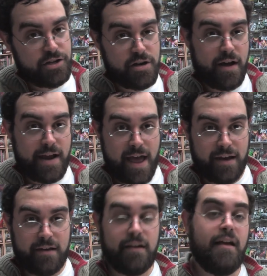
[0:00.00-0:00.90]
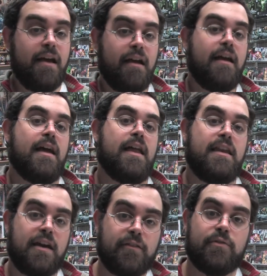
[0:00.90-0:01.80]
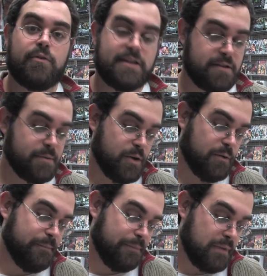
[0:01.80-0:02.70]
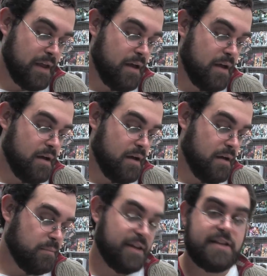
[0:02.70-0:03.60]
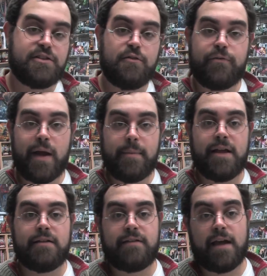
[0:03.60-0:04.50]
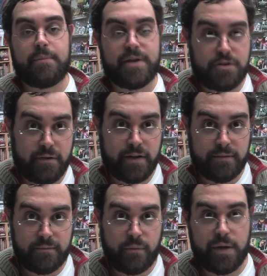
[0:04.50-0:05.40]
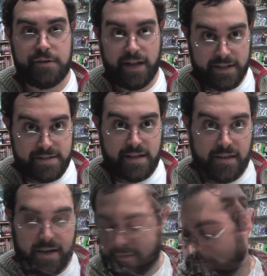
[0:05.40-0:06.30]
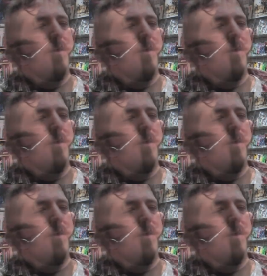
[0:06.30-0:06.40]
Sean Haddon, and Nick Verissimo. Please do frame it and take a picture of it. We would like to see that.